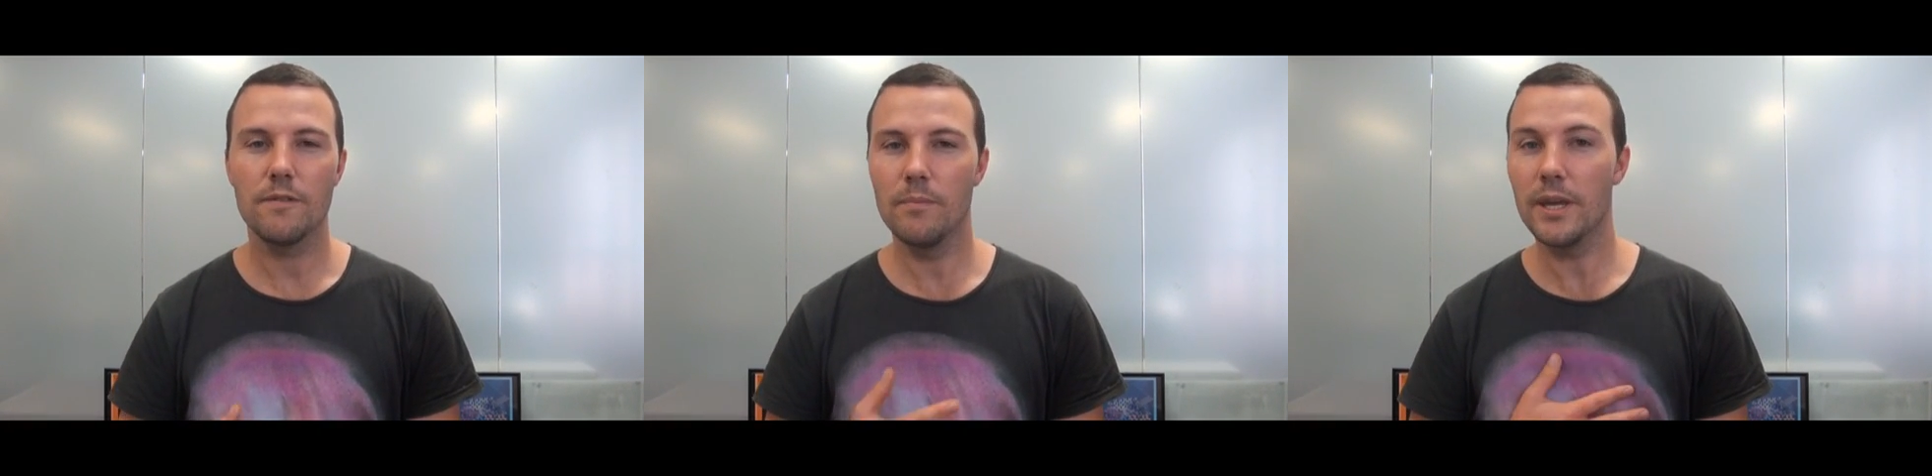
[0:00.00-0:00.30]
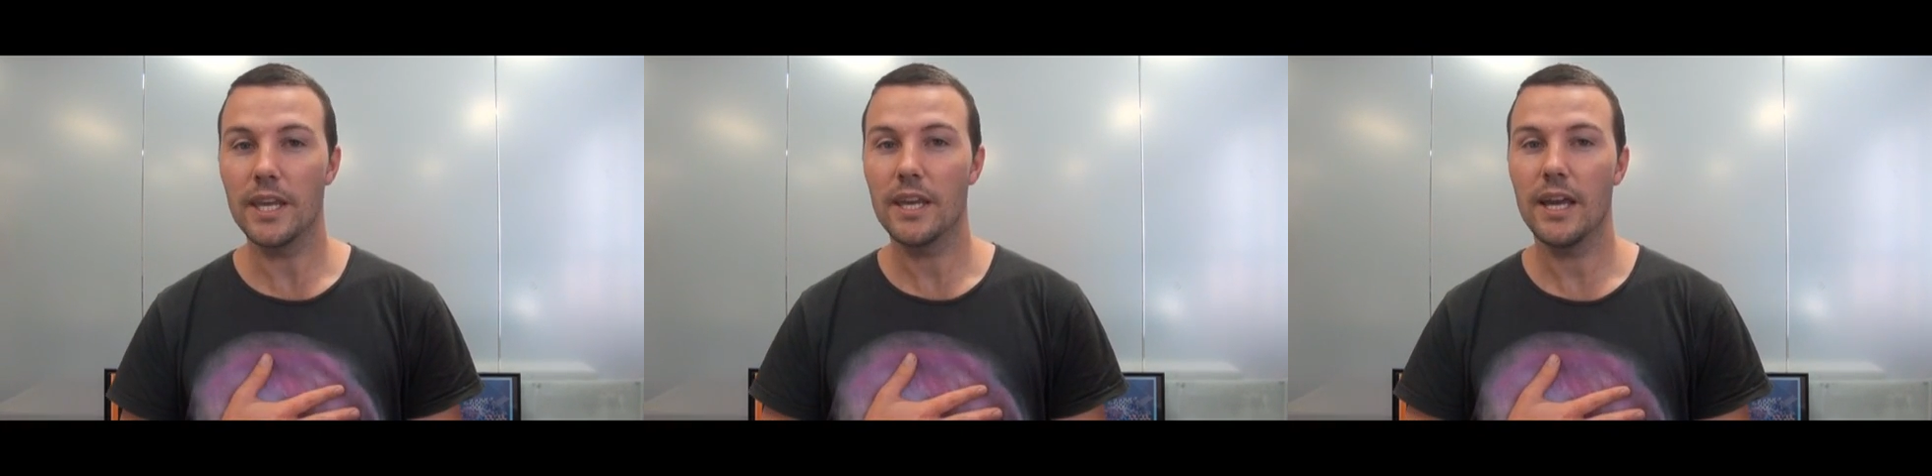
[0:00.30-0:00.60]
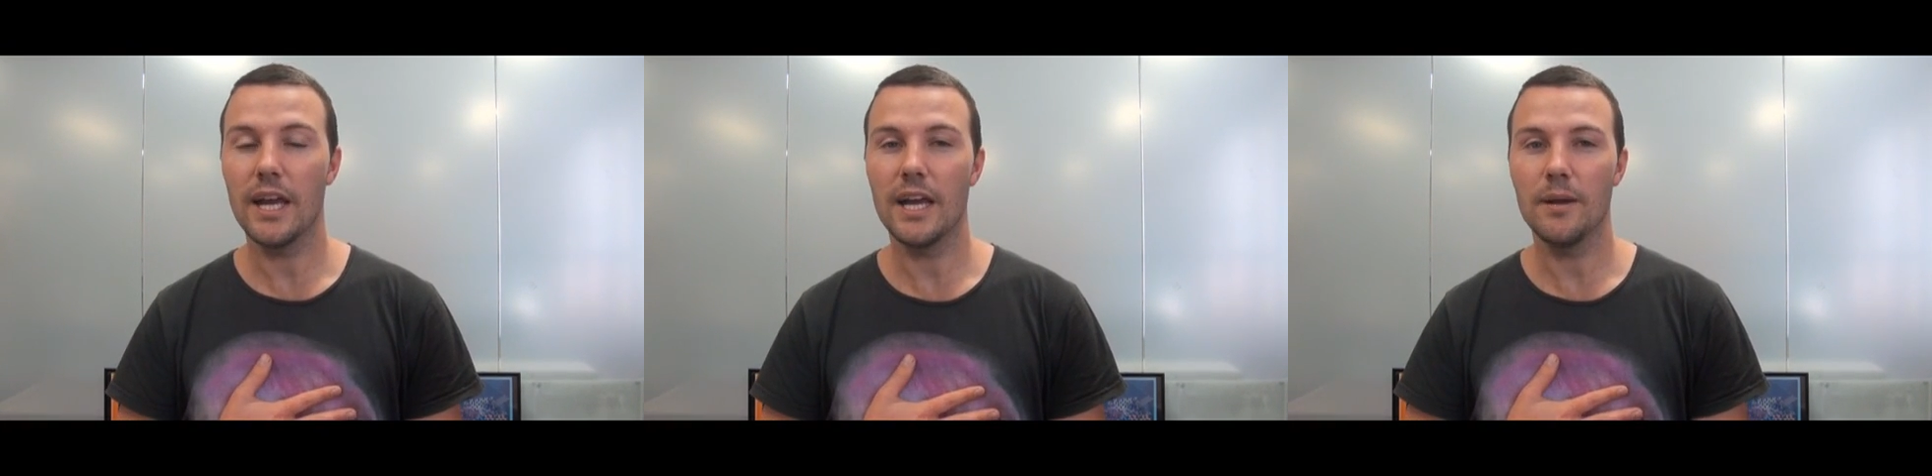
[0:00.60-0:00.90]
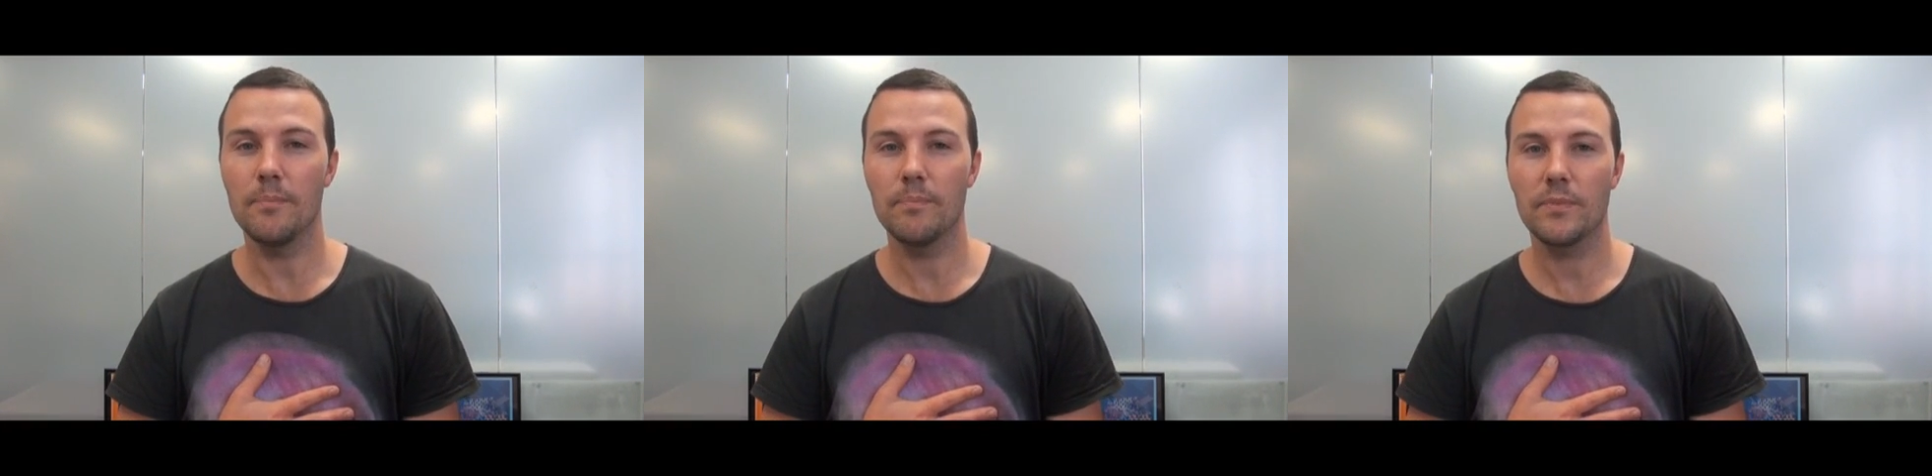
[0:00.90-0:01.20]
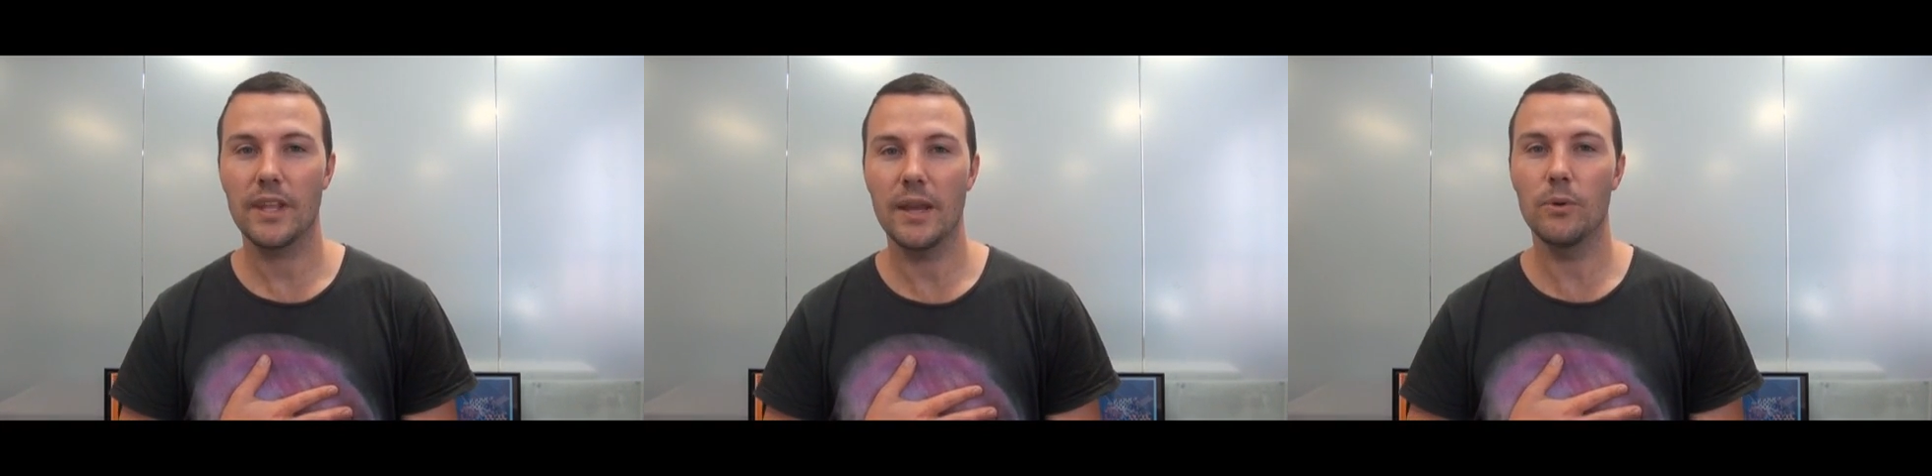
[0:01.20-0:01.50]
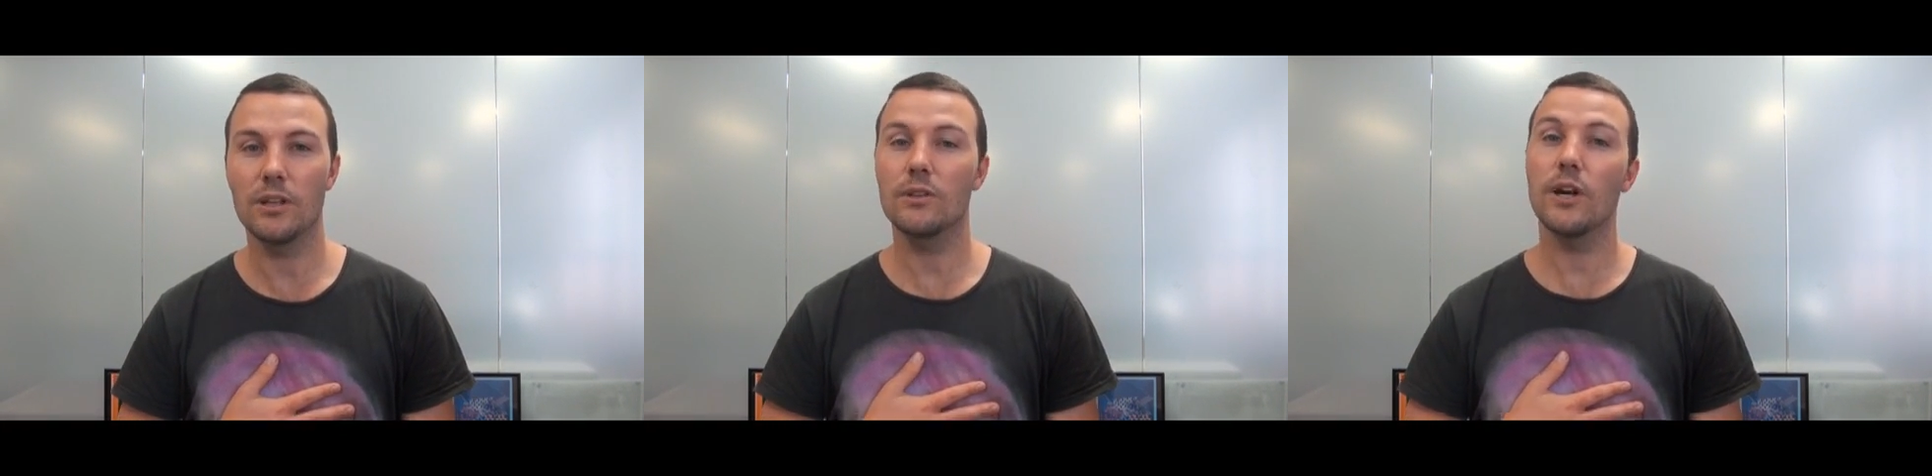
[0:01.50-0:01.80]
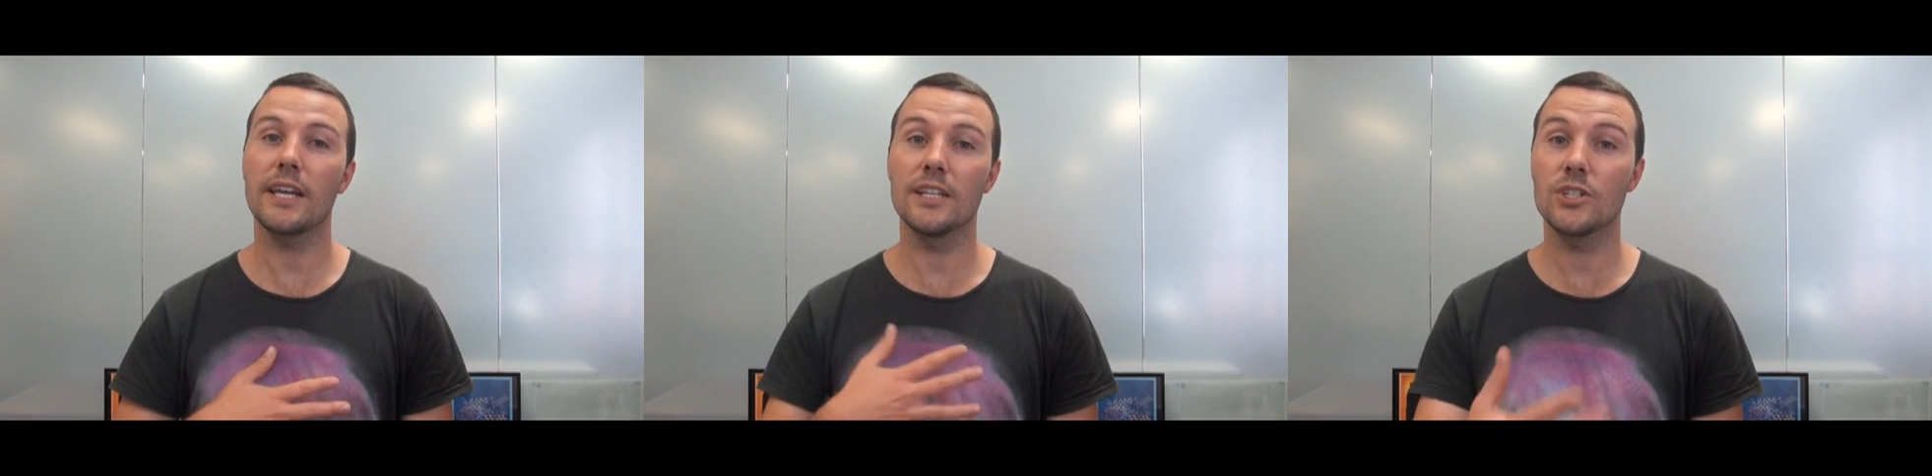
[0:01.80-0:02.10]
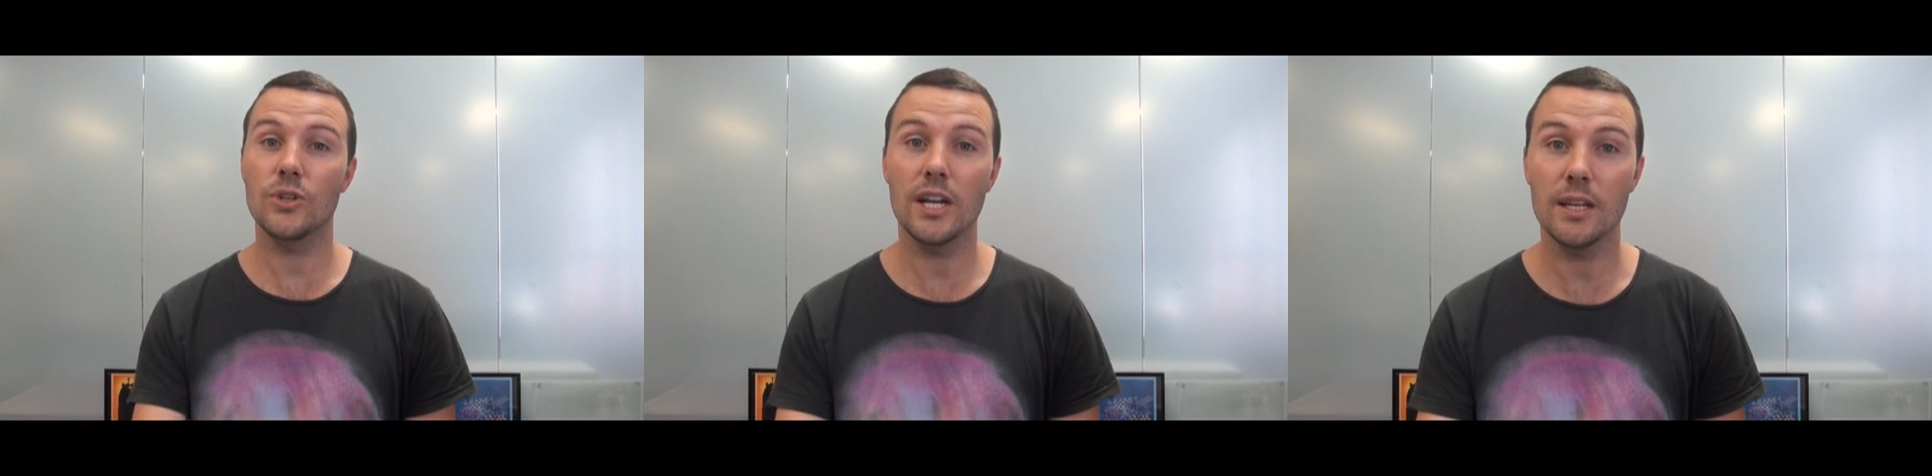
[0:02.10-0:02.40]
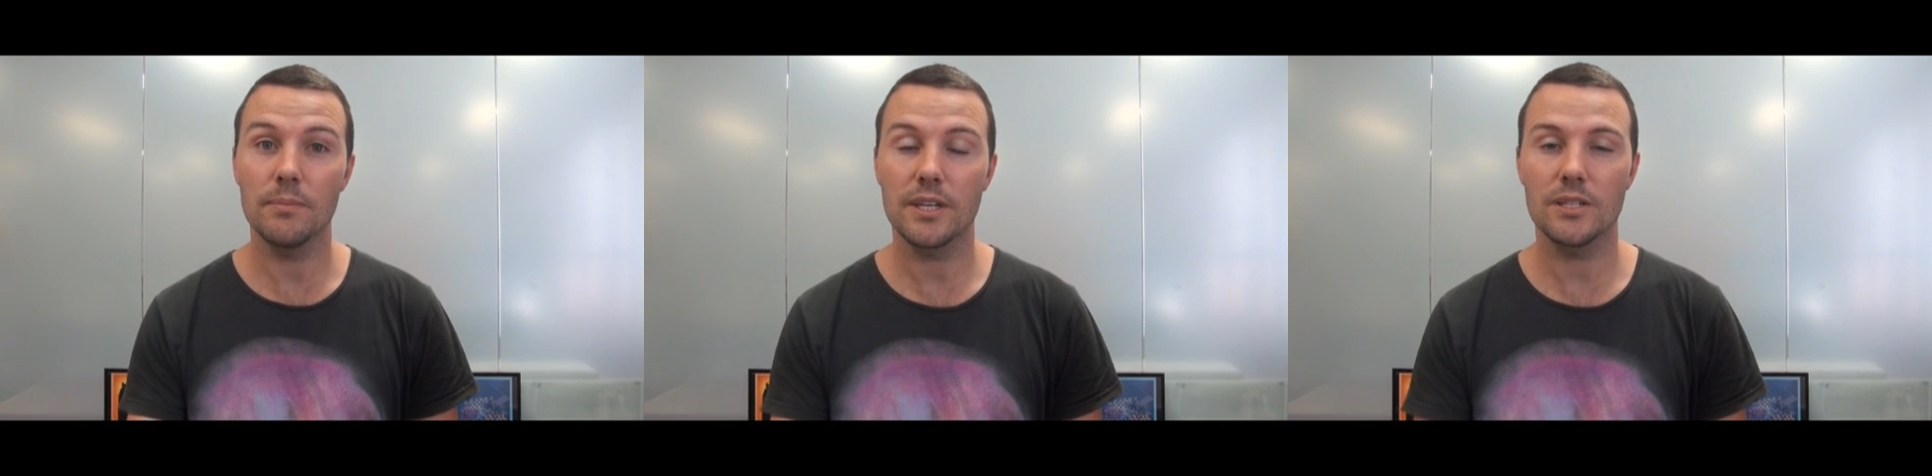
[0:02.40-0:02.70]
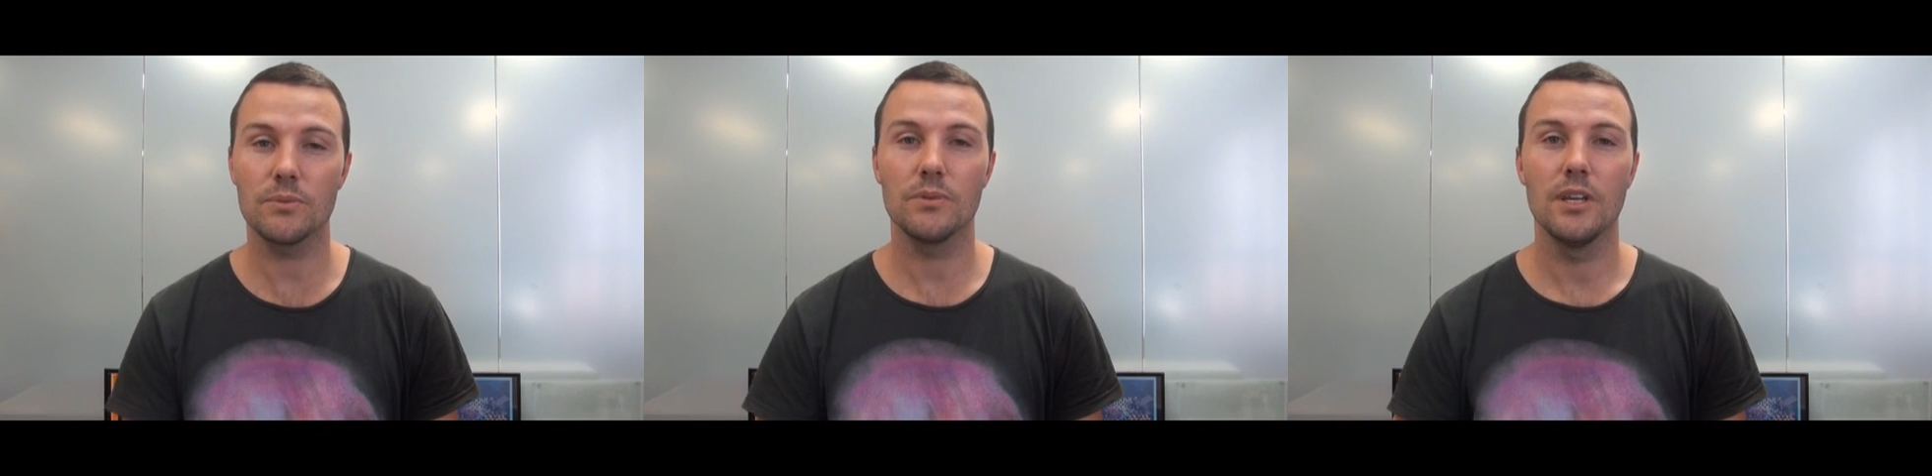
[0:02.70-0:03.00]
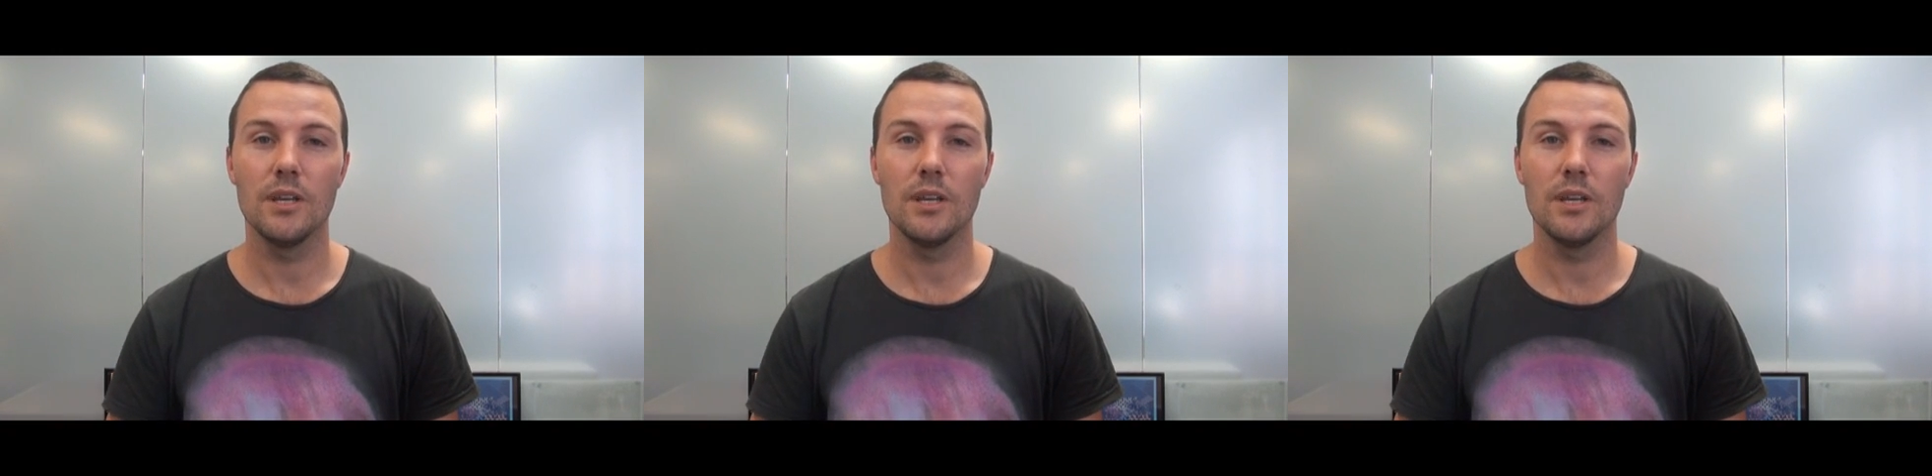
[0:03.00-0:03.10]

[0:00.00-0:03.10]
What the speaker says: for me, and what it looked like in Australia, because